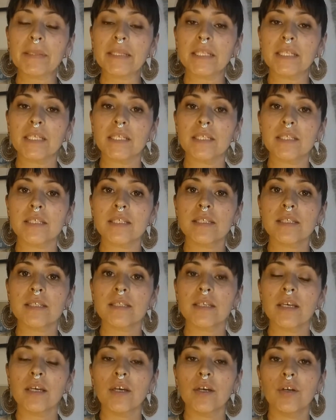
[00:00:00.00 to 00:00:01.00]
please
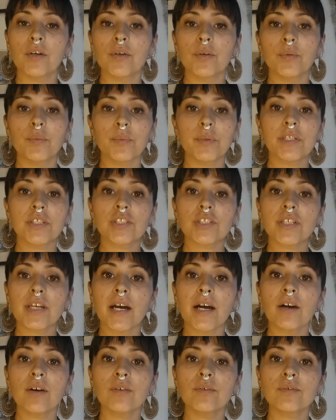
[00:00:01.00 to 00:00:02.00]
reach
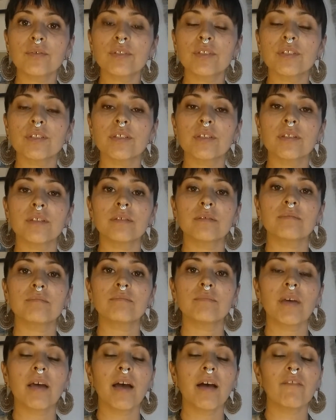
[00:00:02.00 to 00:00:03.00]
out,
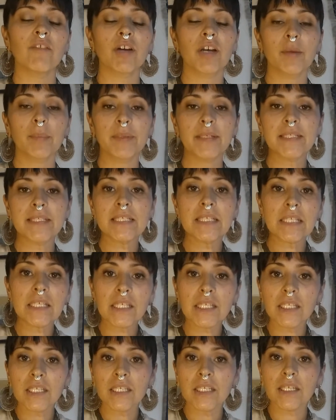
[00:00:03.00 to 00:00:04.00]
have a cup of
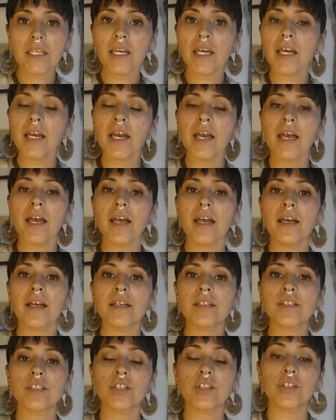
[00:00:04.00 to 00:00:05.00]
tea,
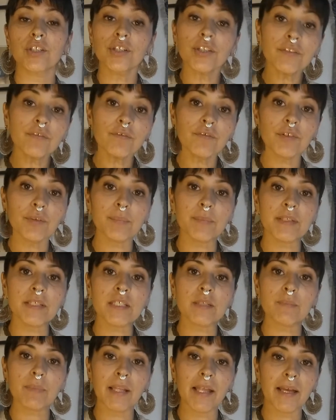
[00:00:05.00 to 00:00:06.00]
and learn from
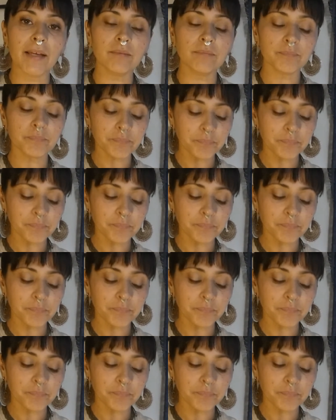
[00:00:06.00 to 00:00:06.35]
this plant.